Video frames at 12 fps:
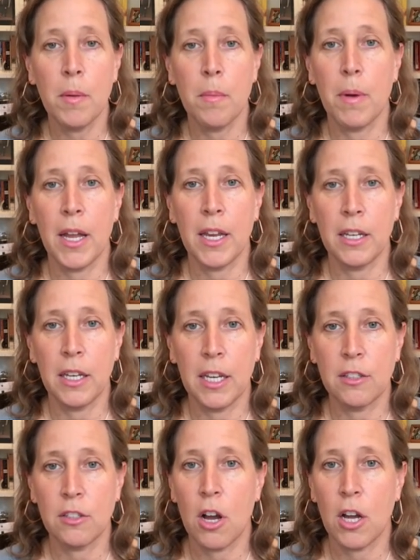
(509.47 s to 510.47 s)
but
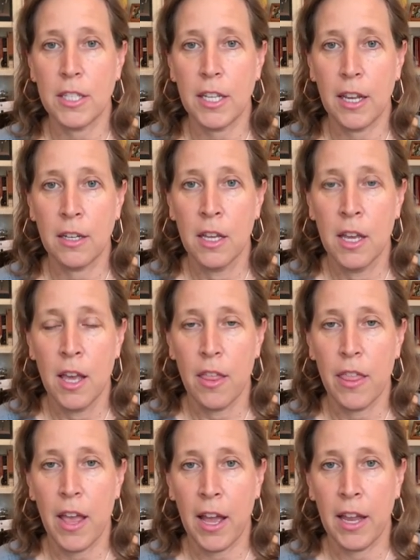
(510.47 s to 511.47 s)
it's content
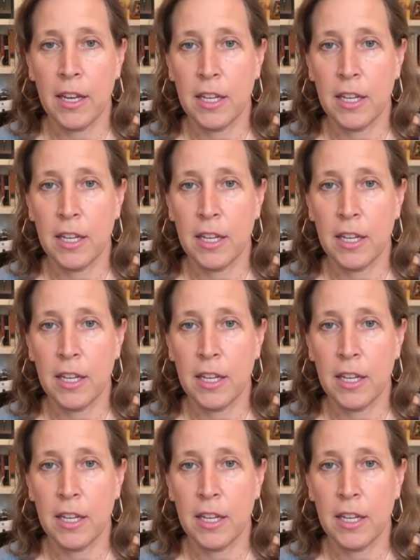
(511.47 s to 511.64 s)
that